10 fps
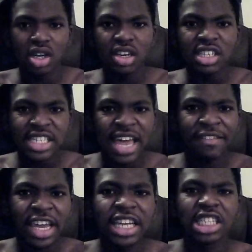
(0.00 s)
seven
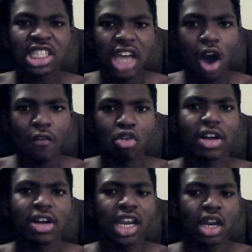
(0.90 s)
inches tall for a
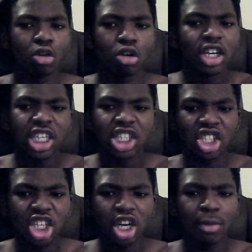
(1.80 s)
goddamn rope. Nigga
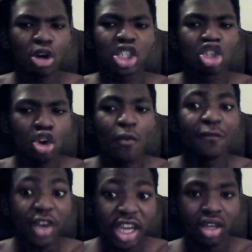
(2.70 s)
stood up on his two
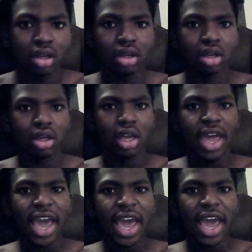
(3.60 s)
feet.
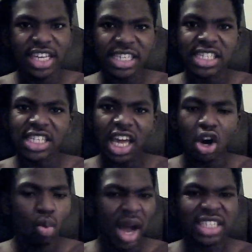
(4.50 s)
Had a Denzel
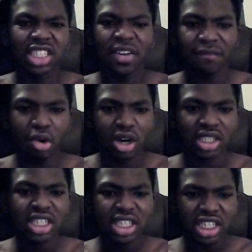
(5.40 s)
Washington voice.
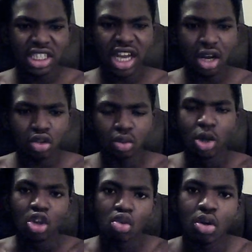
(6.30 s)
Nigga Thompson,
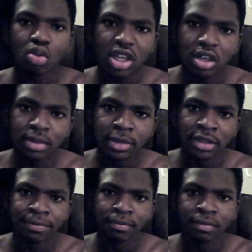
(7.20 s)
you gonna kill me?
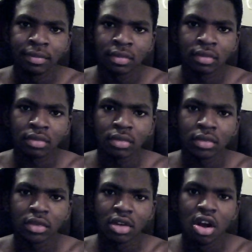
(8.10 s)

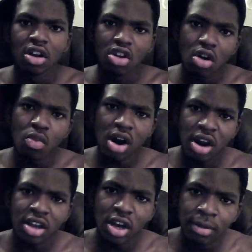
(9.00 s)
You wanna
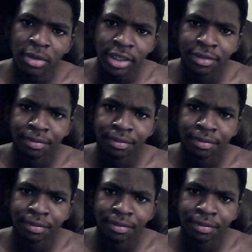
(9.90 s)
kill me?